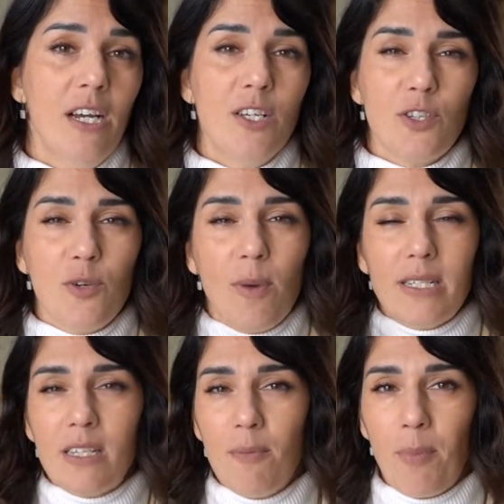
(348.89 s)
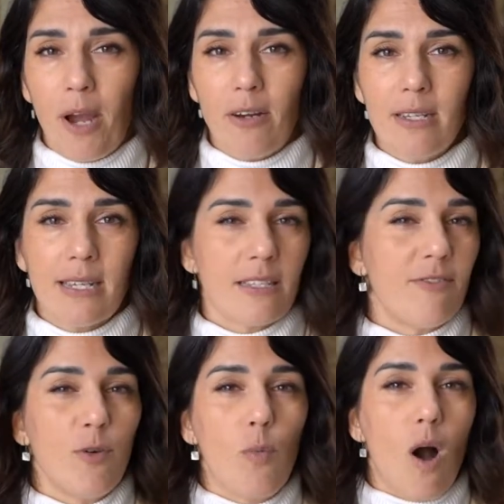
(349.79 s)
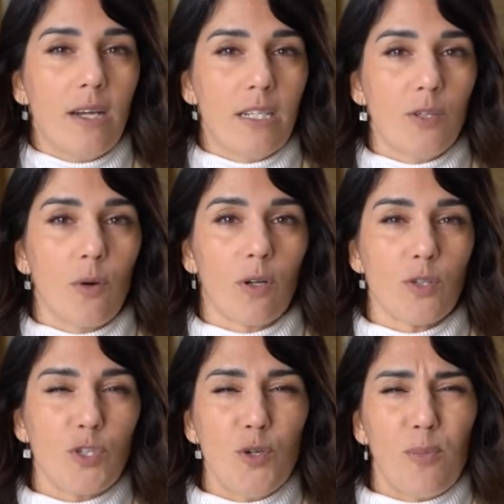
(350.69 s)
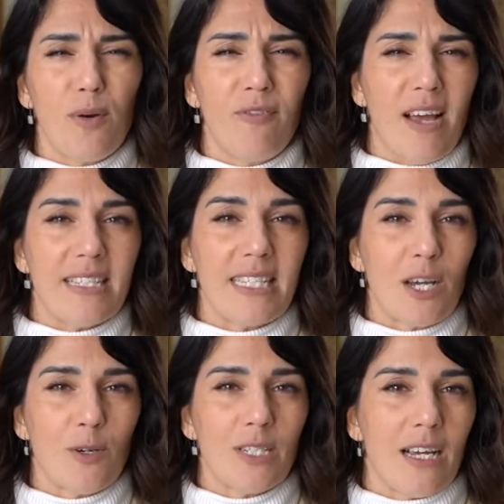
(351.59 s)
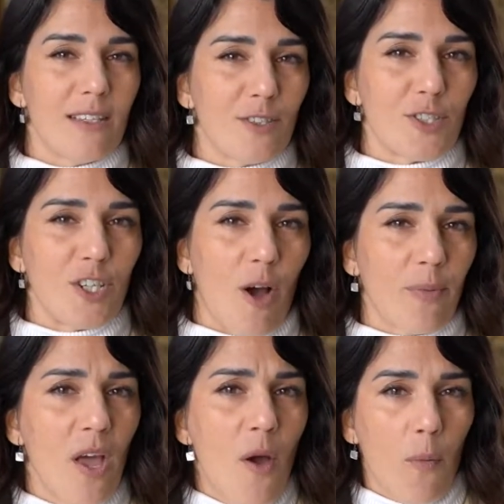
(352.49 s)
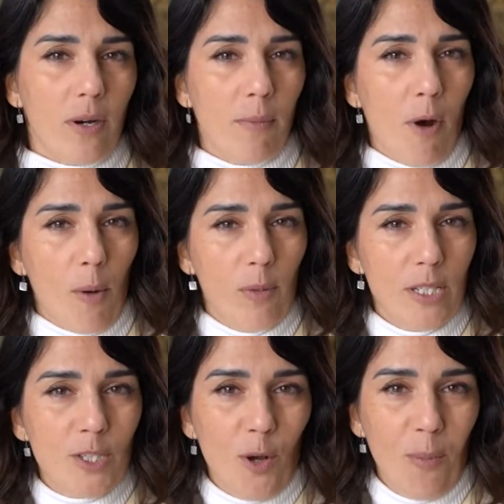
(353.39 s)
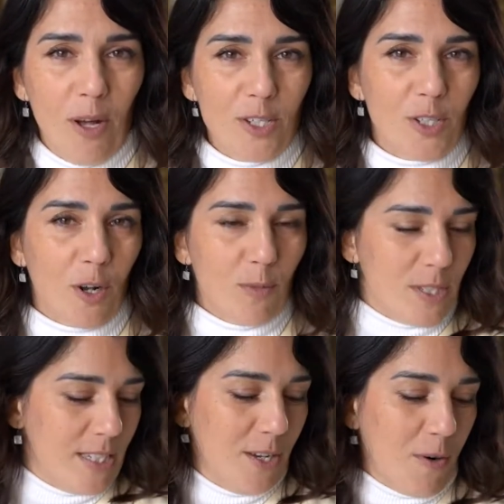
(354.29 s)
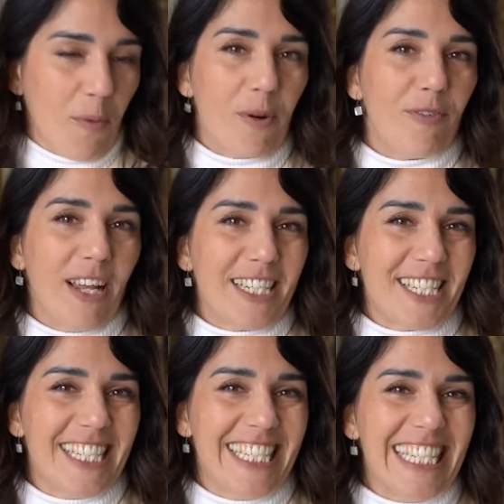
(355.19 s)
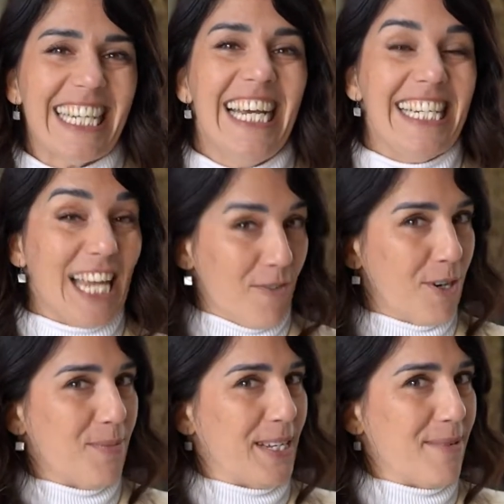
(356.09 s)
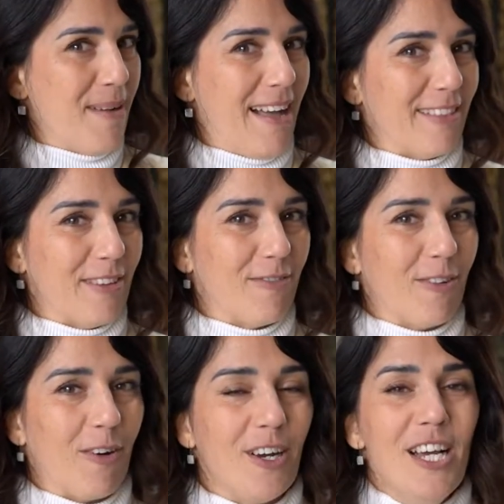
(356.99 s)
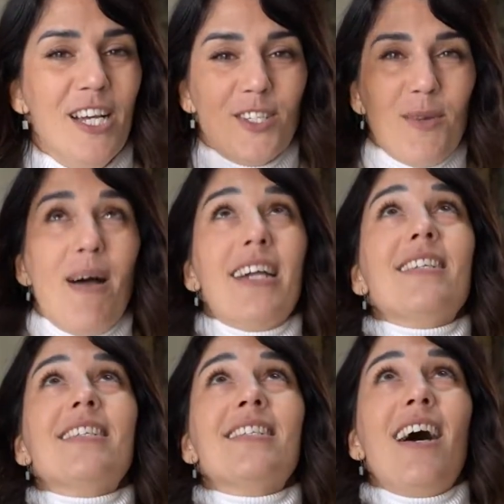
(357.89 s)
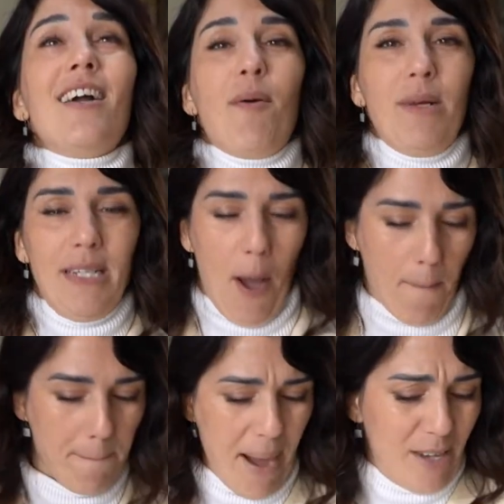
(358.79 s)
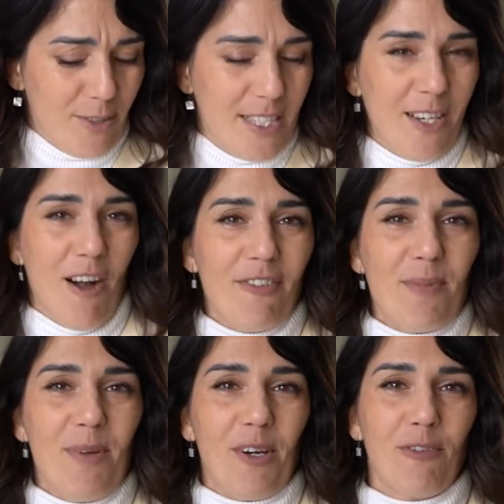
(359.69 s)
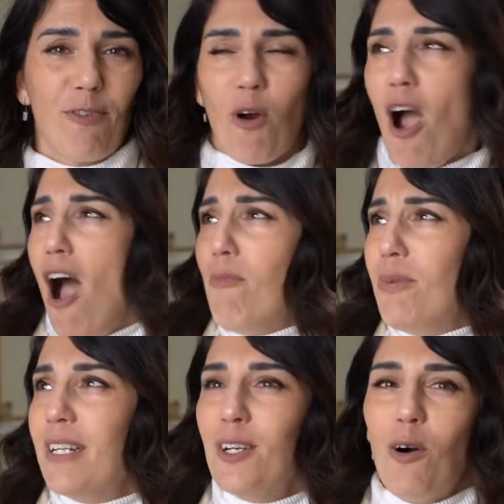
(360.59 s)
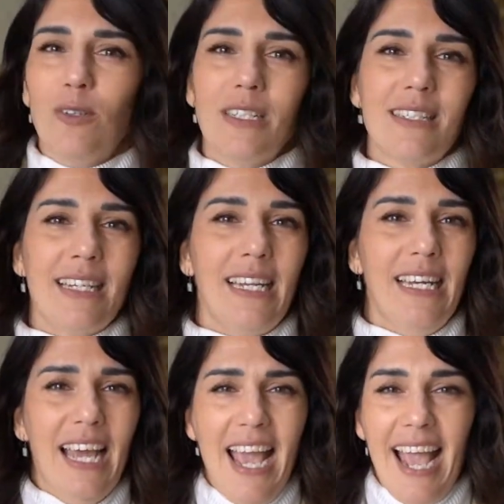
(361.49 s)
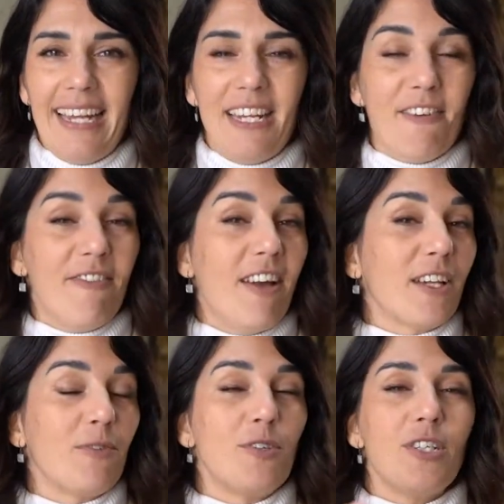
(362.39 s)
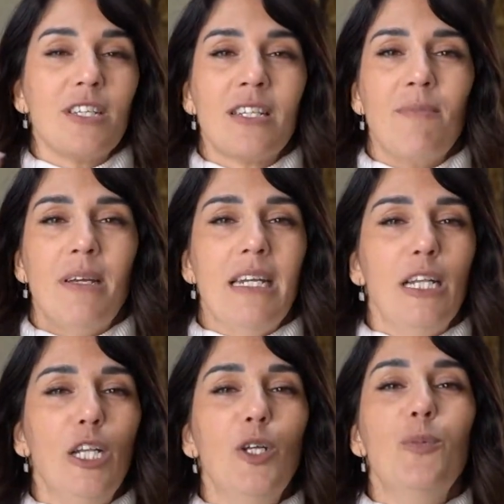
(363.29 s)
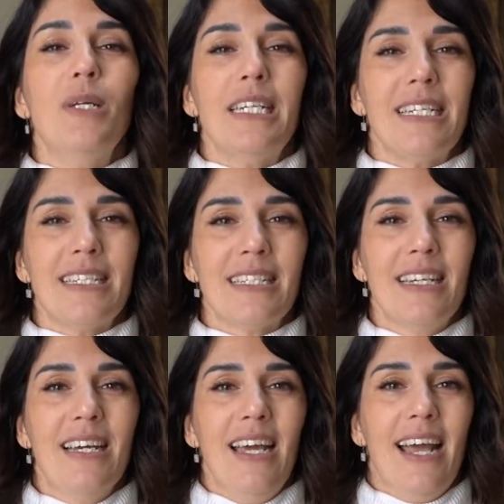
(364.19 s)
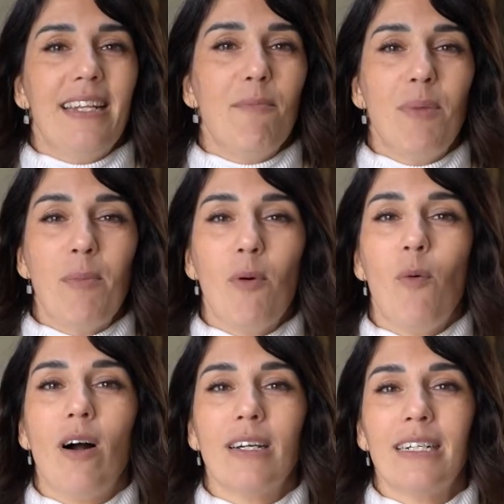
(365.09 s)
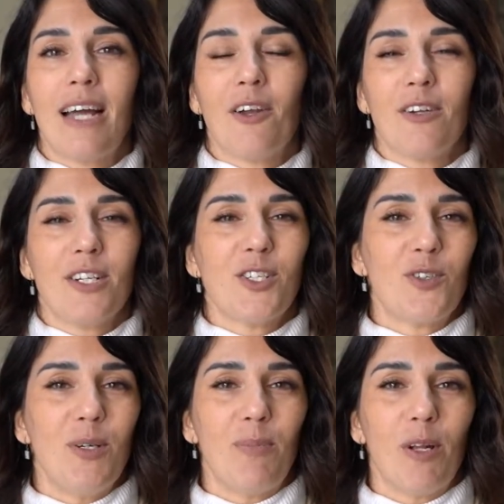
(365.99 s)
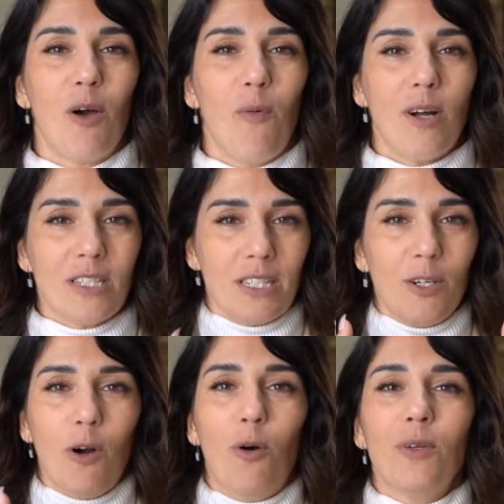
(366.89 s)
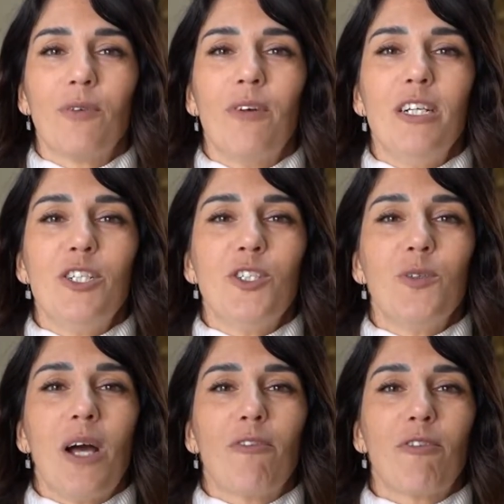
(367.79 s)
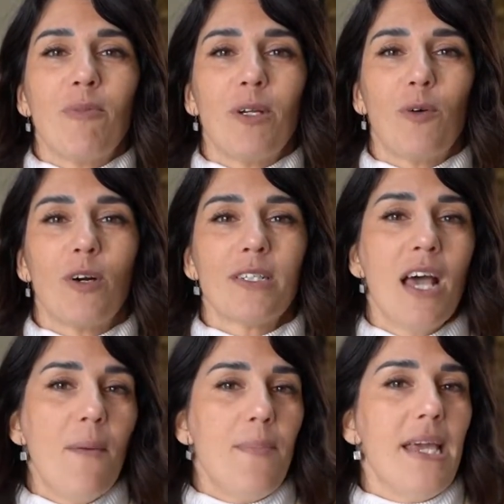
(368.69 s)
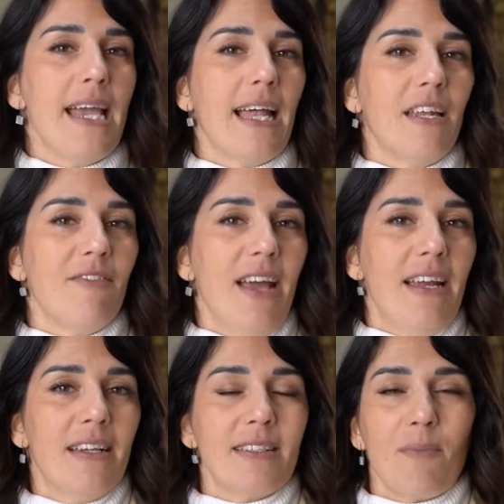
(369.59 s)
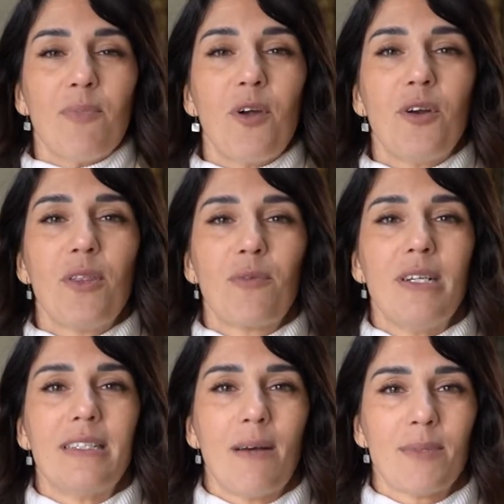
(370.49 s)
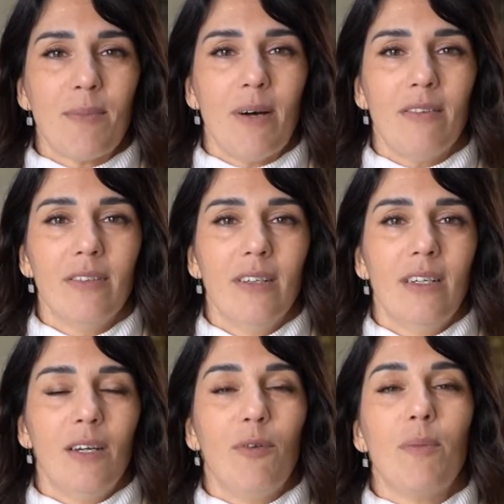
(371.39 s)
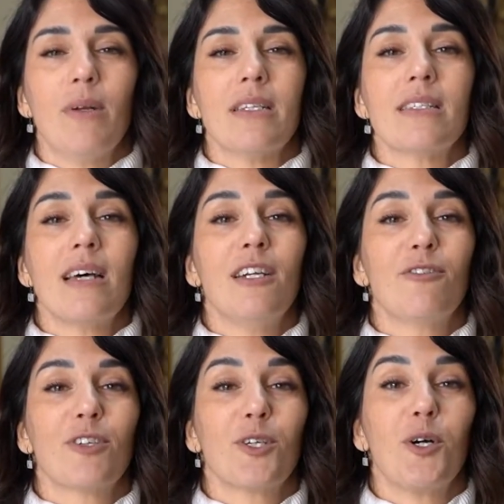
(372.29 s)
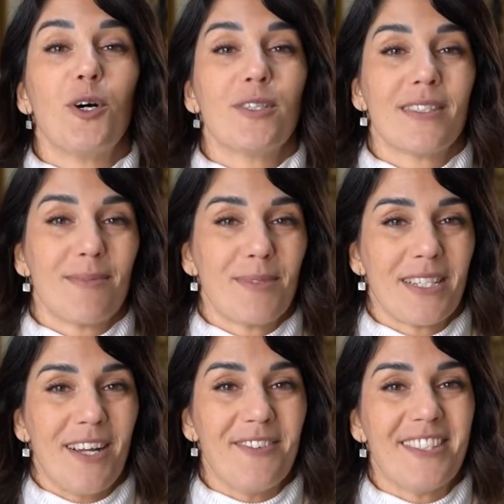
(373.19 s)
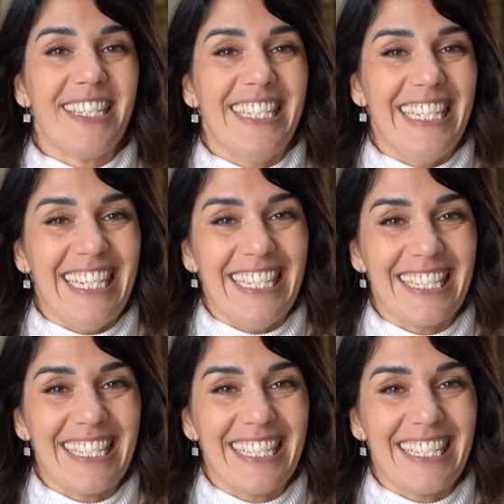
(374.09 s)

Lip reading: So you must compare this as if you walk into one of those super fancy hotels or shops where the marble is so polished you can almost see your own reflection in it. That would have been the Pantheon floor. So imagine the sun coming down, bouncing the mirrored floor, up in the golden ceiling, and the effect would just have been luminous. And then people walking down on the street below, watching the golden rays shoot out from the doors, being elevated some 33 steps above. It would have been a sight for the gods themselves indeed.